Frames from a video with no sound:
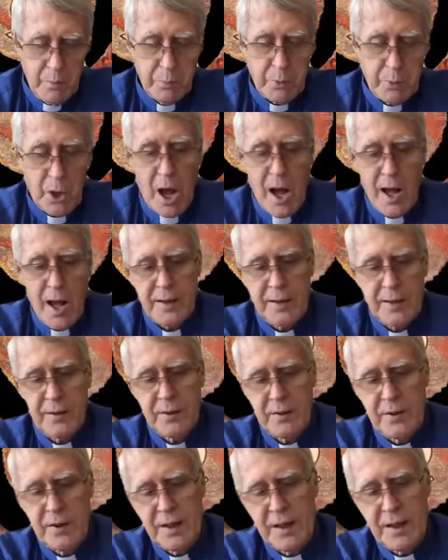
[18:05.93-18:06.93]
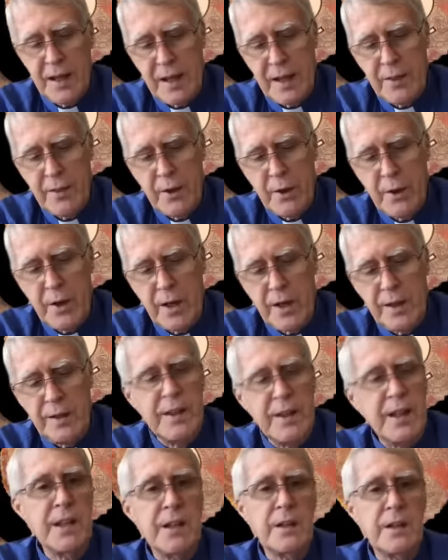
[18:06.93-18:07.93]
brought us together,
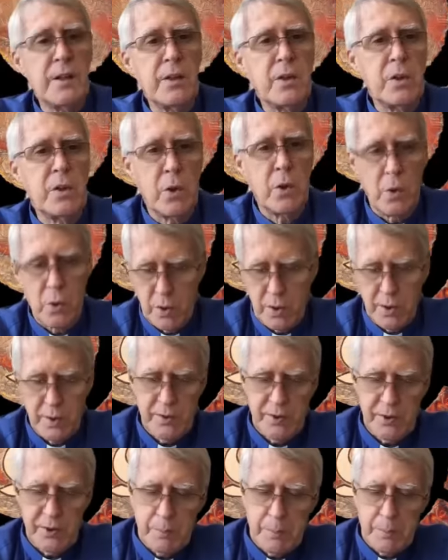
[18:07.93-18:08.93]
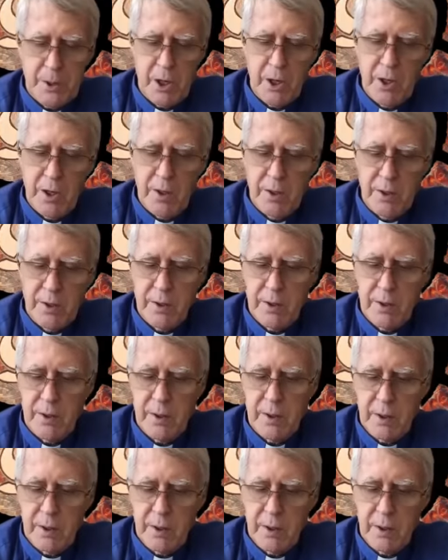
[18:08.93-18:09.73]
and then tore us apart.